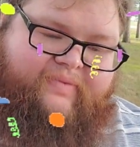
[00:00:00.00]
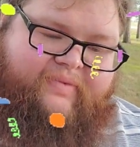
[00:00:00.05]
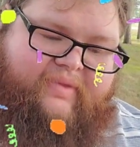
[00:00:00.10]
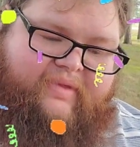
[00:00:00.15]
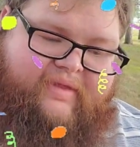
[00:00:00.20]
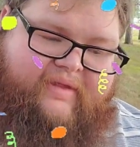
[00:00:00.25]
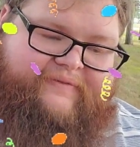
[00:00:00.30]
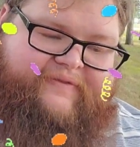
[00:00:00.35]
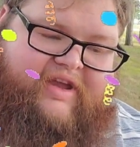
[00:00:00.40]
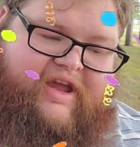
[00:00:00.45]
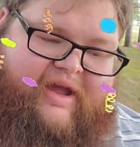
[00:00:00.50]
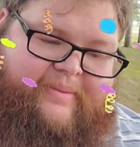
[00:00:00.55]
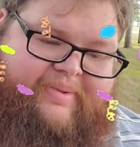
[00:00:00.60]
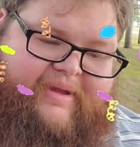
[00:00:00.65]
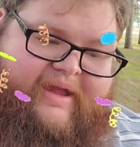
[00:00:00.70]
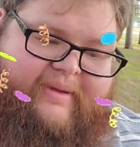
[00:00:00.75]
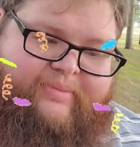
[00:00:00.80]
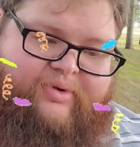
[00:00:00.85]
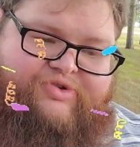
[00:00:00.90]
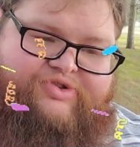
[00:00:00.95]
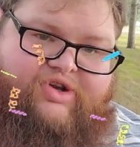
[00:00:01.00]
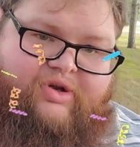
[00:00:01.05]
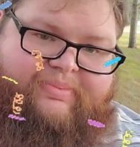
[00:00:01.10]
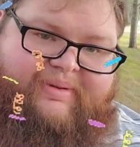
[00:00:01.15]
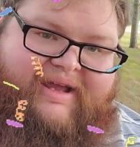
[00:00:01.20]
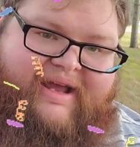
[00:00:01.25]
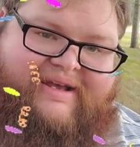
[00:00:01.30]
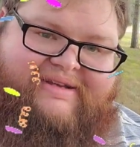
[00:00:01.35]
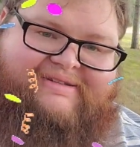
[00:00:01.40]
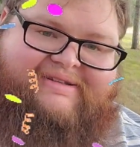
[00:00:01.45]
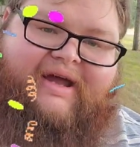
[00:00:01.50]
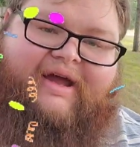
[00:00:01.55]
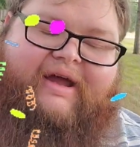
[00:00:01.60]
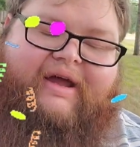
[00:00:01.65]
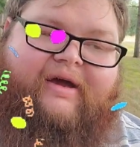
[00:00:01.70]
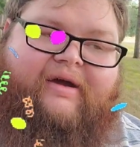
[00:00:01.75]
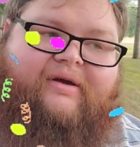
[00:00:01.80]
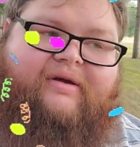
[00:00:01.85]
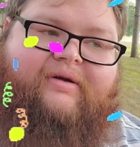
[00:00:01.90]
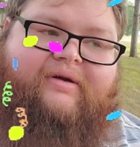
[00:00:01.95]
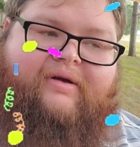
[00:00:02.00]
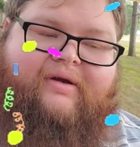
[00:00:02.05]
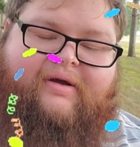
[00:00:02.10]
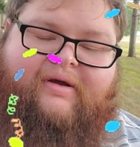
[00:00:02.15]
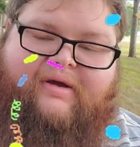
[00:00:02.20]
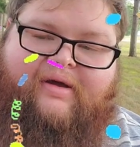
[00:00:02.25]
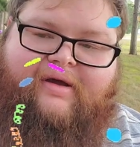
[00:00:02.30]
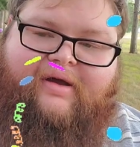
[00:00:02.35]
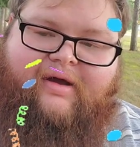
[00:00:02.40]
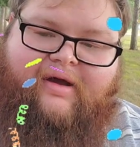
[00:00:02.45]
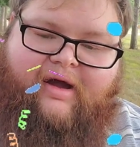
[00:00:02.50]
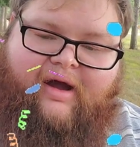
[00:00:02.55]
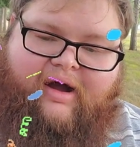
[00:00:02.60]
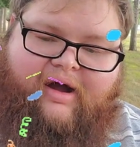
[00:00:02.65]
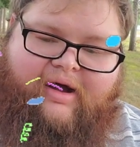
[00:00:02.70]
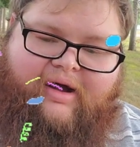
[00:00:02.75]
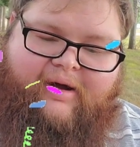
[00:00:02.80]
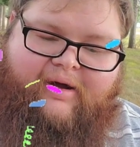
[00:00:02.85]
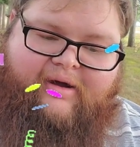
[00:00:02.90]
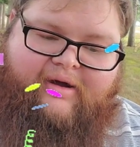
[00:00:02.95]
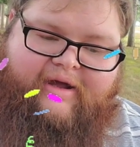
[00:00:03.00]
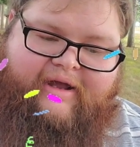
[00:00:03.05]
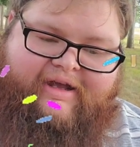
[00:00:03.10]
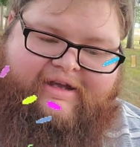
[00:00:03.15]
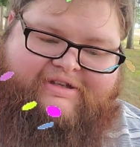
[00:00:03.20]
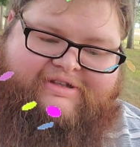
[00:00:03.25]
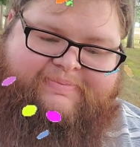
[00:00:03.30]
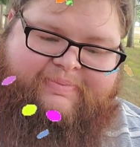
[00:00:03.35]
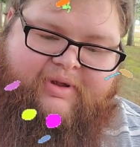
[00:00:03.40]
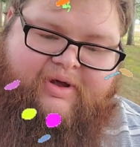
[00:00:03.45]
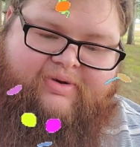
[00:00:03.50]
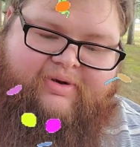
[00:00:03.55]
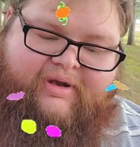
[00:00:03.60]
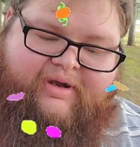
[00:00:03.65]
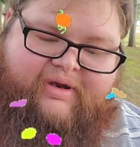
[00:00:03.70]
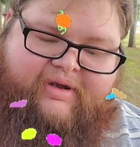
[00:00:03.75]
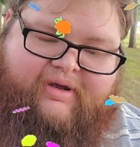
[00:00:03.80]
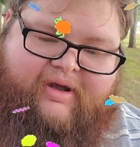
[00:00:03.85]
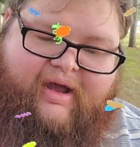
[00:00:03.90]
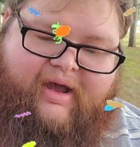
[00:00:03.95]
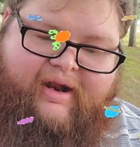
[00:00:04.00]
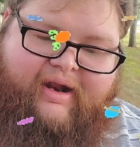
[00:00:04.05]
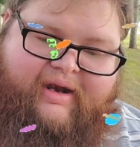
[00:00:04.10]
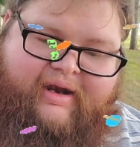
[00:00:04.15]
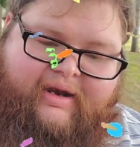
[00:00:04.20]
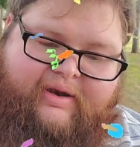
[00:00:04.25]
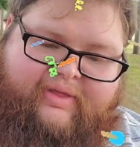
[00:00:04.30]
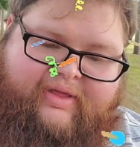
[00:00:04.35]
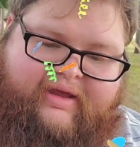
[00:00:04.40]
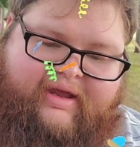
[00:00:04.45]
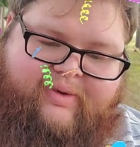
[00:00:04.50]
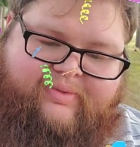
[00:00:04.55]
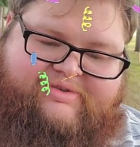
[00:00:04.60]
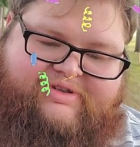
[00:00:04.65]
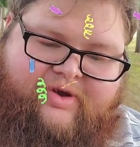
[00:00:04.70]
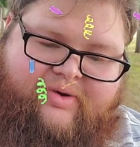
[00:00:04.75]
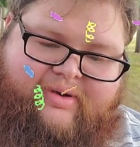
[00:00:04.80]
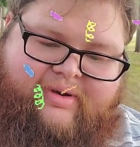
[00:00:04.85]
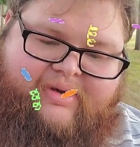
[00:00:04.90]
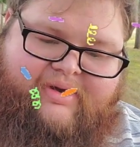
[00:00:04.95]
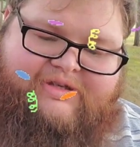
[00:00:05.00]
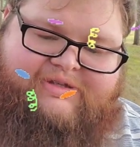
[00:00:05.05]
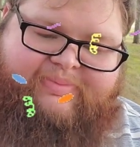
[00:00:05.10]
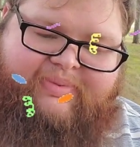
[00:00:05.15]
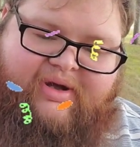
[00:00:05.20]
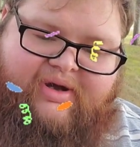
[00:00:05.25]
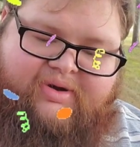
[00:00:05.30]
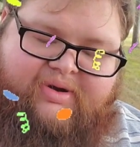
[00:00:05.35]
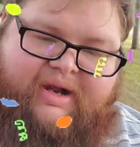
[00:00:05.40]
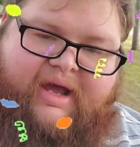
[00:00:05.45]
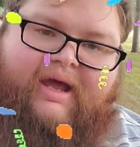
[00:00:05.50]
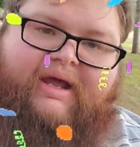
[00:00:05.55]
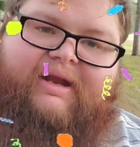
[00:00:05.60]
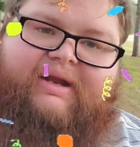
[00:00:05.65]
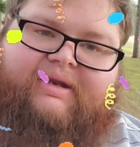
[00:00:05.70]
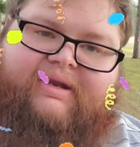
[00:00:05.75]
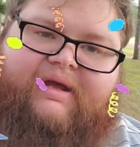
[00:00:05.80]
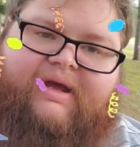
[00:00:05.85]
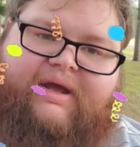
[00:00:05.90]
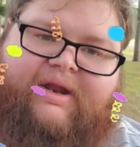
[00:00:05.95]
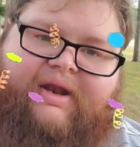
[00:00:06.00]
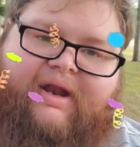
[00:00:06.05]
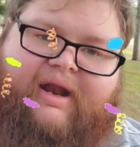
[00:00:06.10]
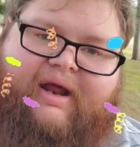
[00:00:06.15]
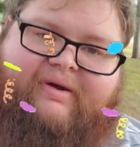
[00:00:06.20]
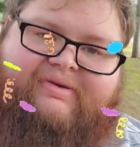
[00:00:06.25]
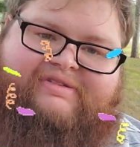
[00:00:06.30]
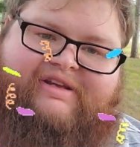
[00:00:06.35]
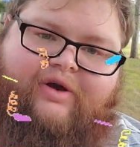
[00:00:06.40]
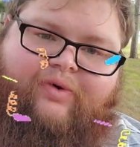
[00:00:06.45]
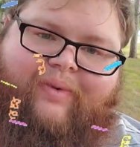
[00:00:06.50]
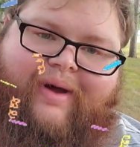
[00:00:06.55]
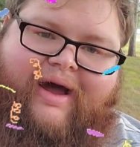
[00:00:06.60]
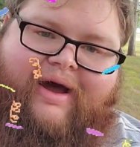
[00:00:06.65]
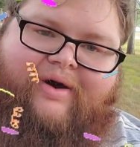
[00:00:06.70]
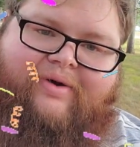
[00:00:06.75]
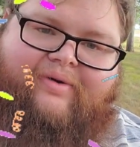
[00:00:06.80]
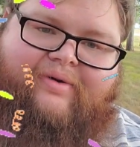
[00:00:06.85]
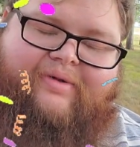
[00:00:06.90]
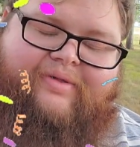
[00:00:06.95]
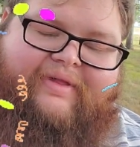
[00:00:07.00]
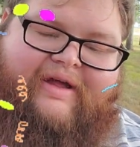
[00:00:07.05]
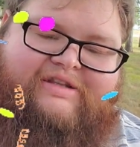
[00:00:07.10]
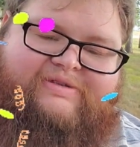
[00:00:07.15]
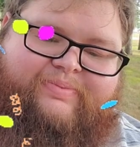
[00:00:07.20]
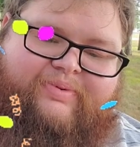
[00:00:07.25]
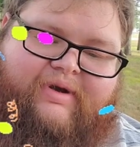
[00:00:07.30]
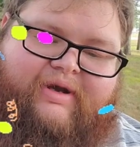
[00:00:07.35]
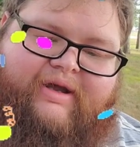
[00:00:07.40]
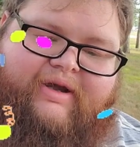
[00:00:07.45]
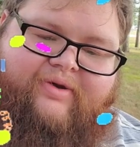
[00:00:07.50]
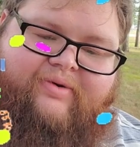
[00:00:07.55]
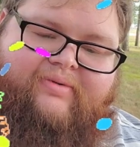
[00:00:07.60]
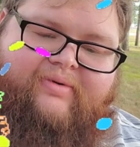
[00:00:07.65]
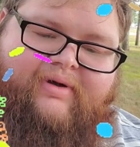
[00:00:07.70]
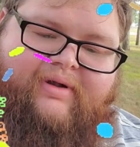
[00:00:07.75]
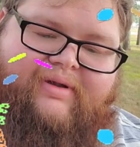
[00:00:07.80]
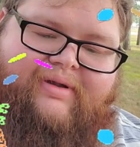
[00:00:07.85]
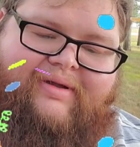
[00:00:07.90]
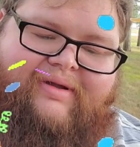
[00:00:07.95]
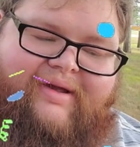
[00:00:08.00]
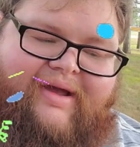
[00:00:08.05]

VIP booster PSA exploded, and I didn't think it was going to explode, and it did, and I was like, wow, that's pretty cool.